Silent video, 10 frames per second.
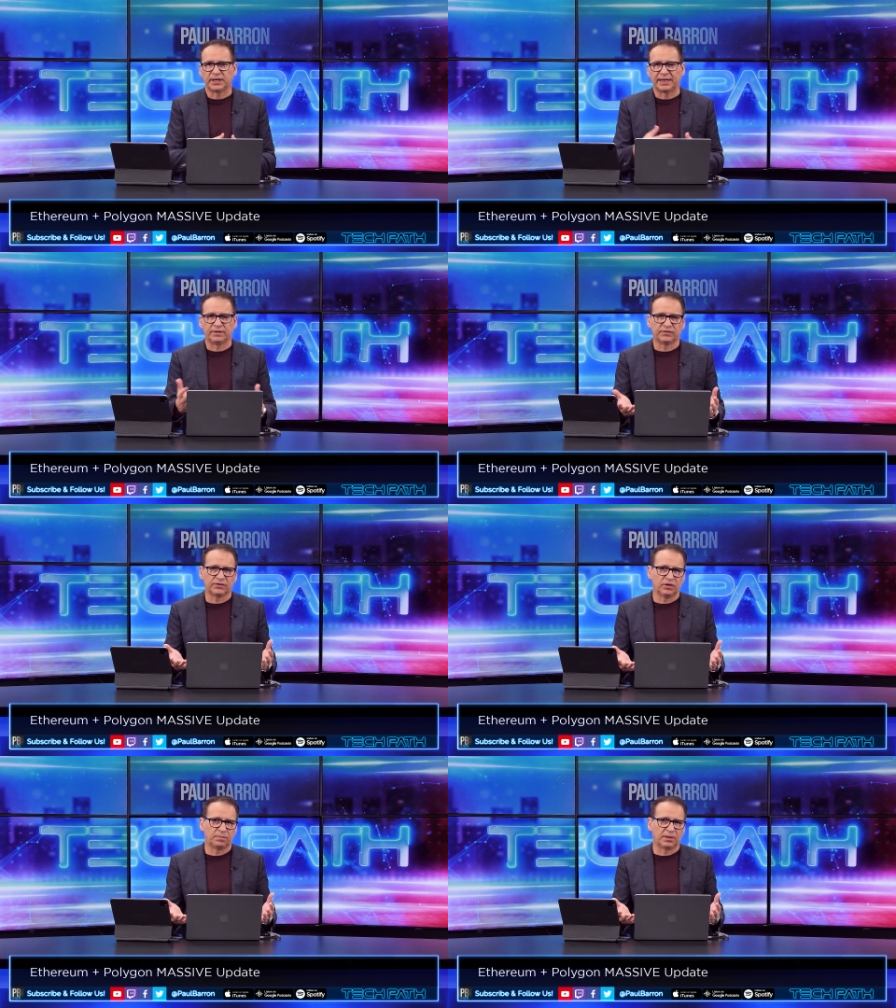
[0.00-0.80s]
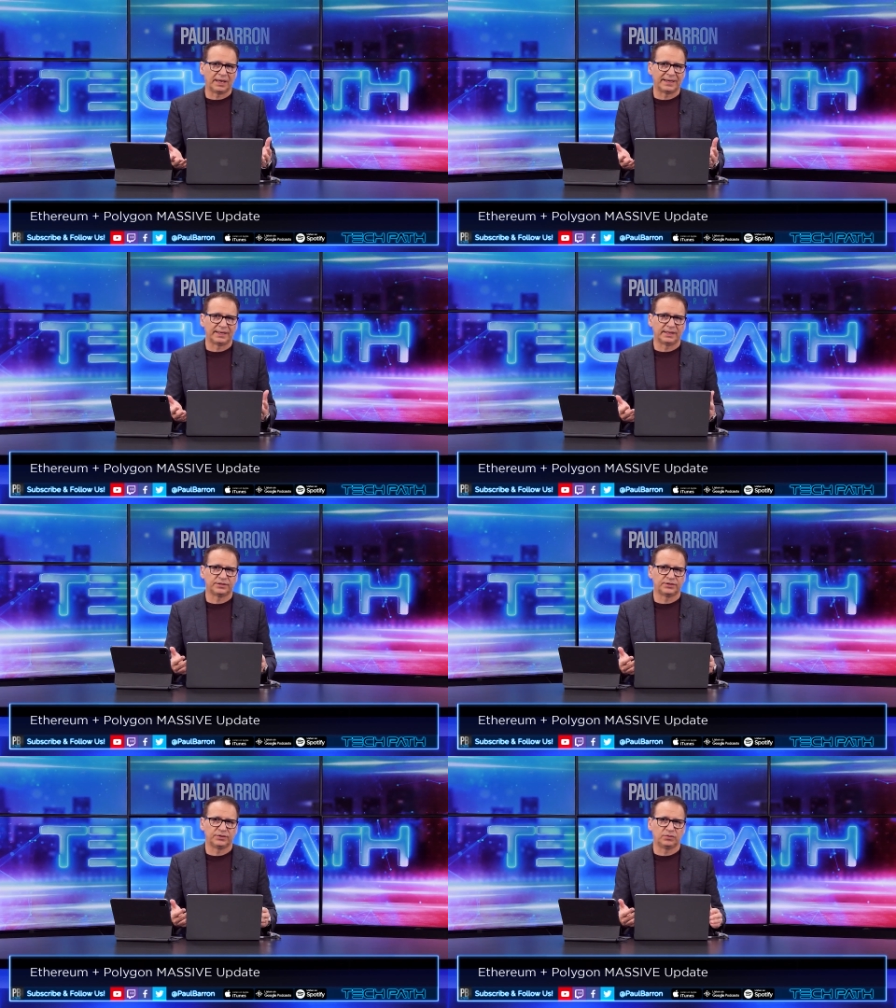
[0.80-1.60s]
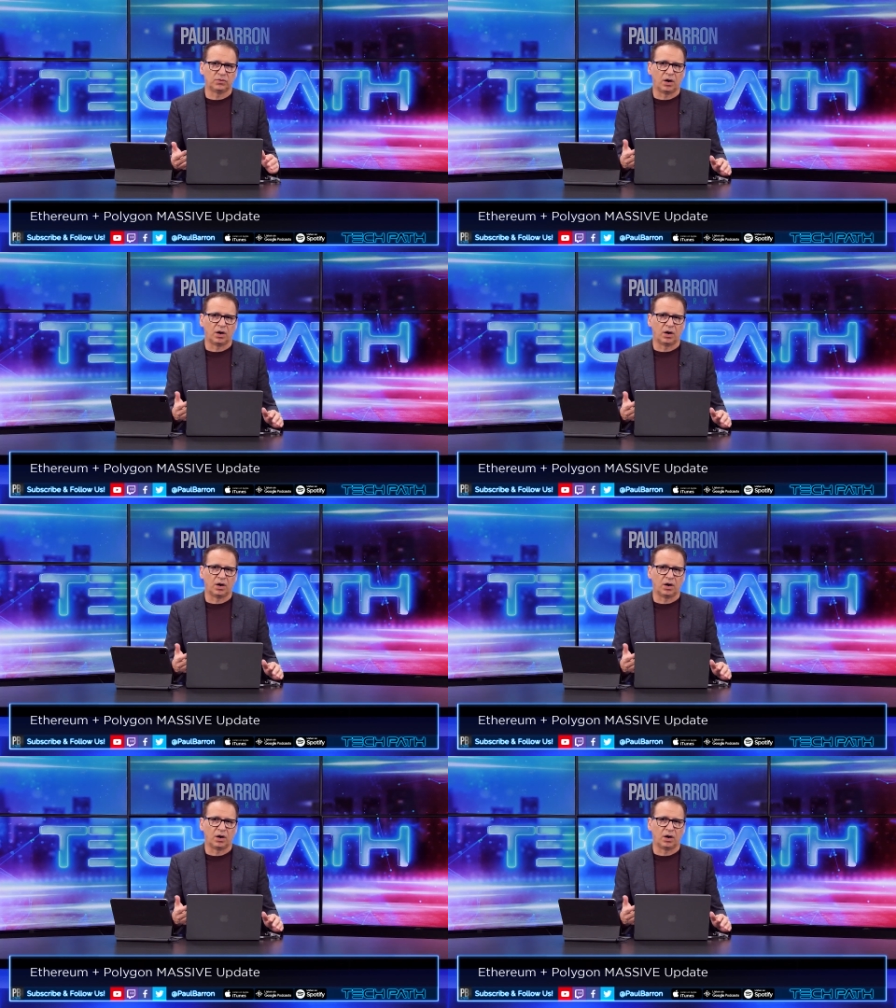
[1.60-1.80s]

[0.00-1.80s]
Again, this could play into